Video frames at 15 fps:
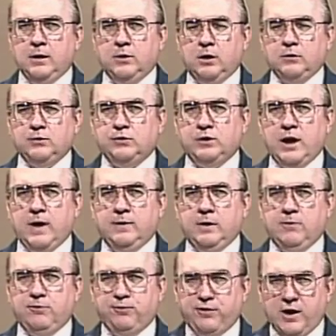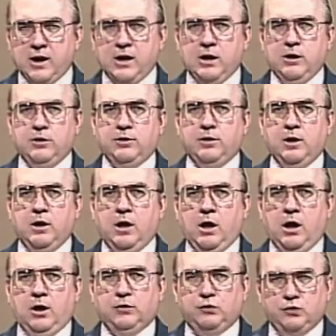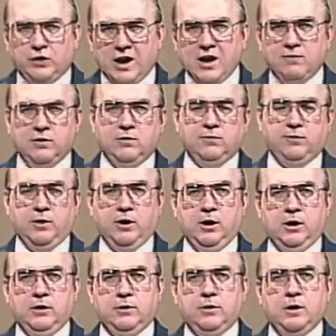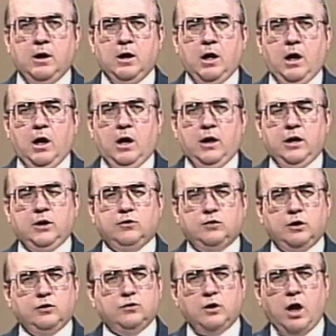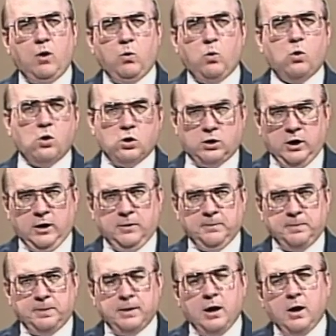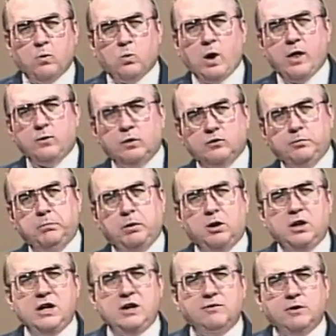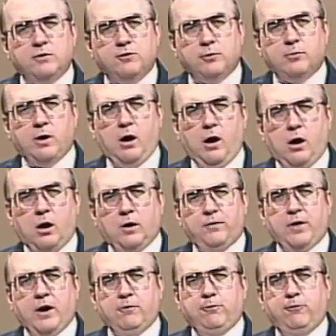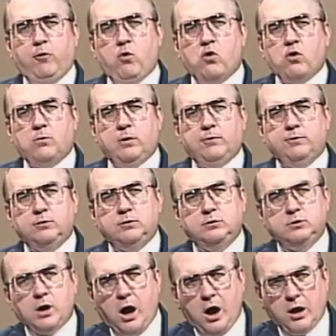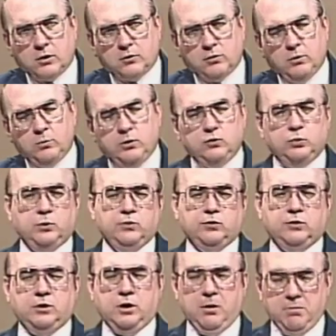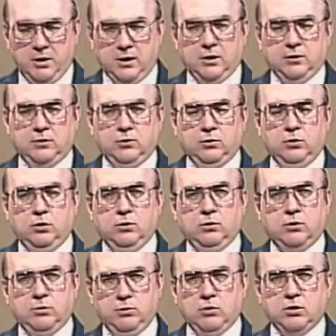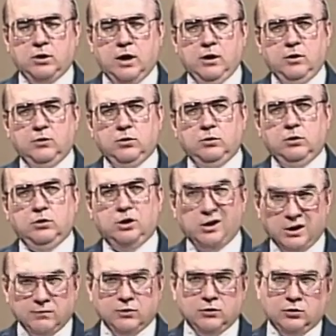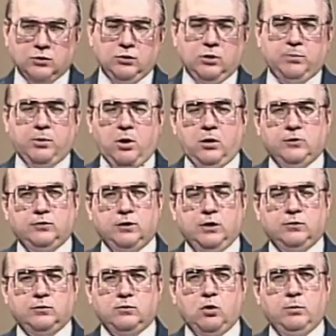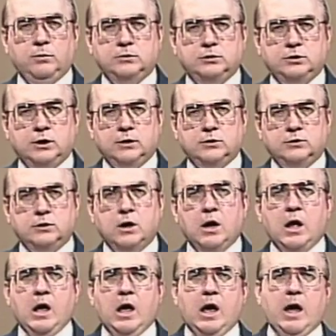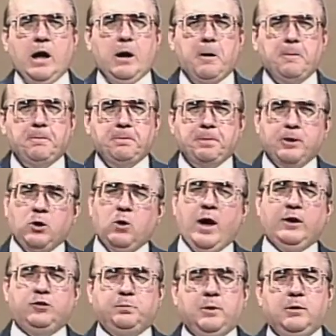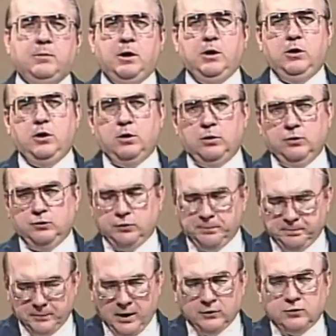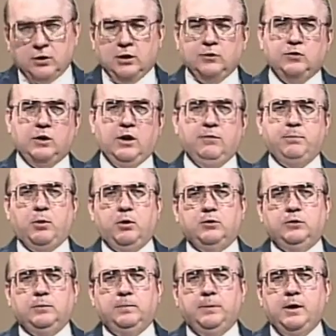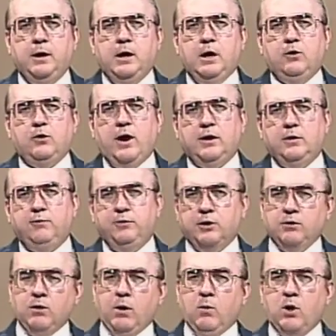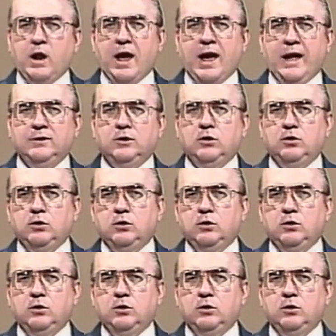to understand that faith, uh, saving faith, uh, is, is not working. Rather, it's believing from the heart that form of doctrine which was committed to you, communicated to you, delivered to you, Paul says in Romans 6. Um, you know, I spent many years as an unsaved person trying to figure out what I had to